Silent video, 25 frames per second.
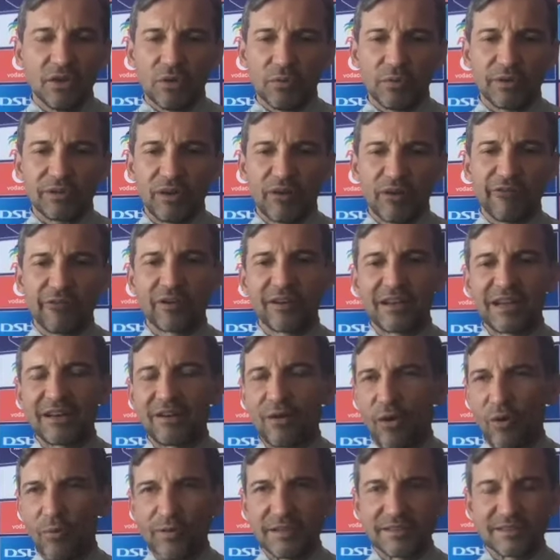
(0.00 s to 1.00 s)
we don't forget
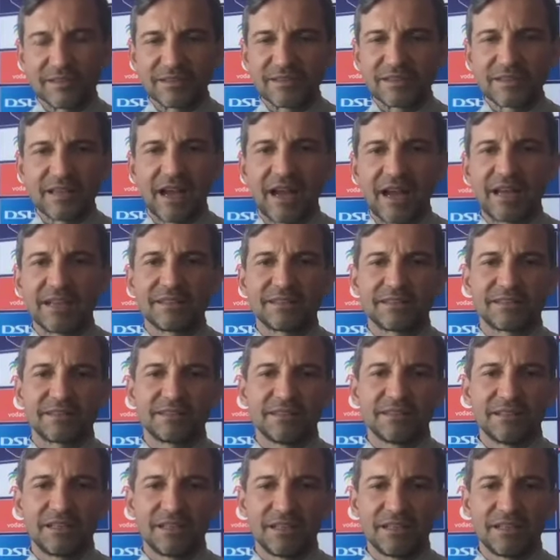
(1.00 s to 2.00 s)
always this, guys.
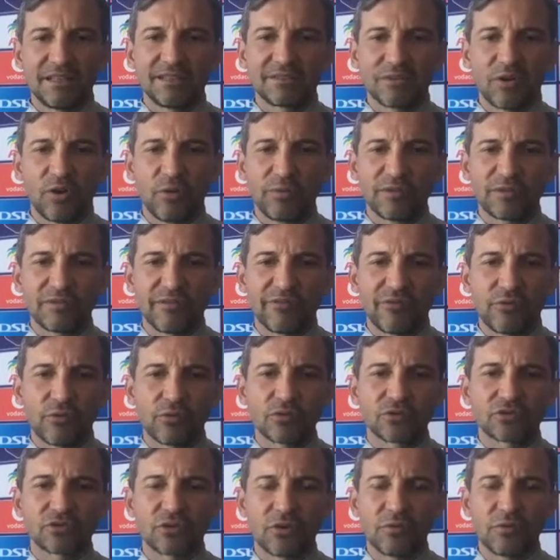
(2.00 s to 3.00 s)
Uh, it's always a
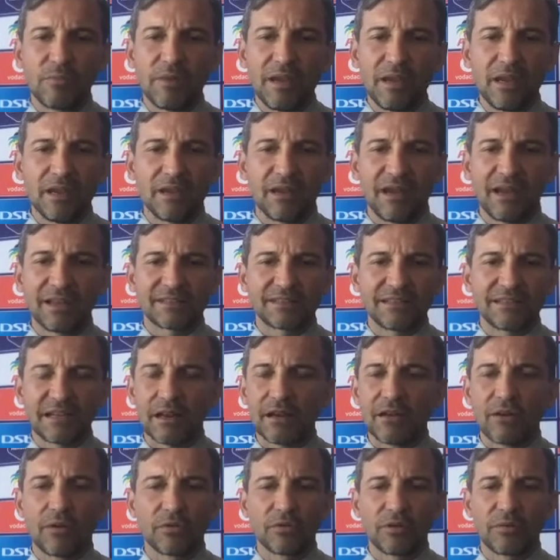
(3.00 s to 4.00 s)
focus on me. It's not
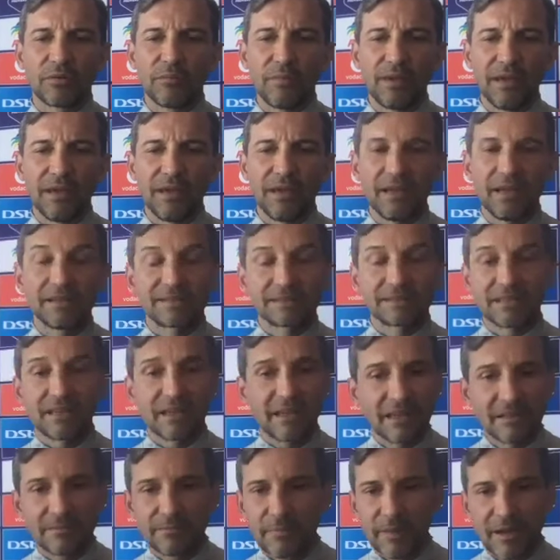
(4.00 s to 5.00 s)
alone on me. It's the
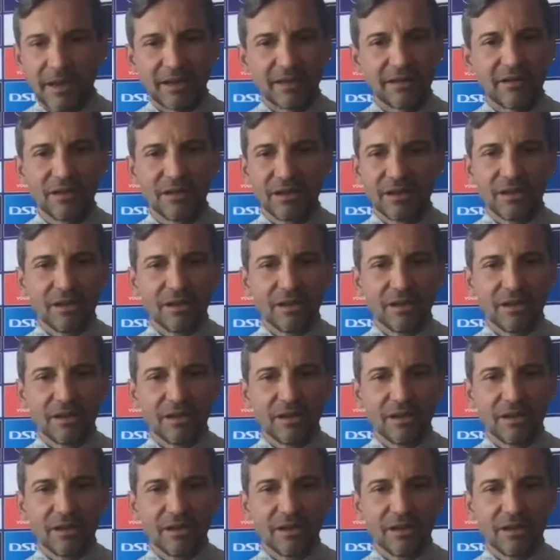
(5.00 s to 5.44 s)
kid man.